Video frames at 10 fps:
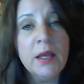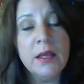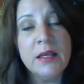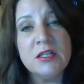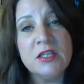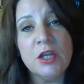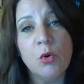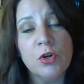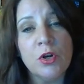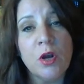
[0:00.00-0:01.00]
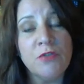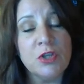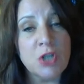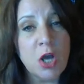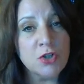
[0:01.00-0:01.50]
He's the owner of the
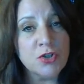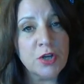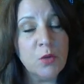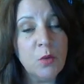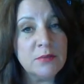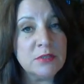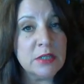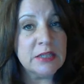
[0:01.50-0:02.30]
dog training website,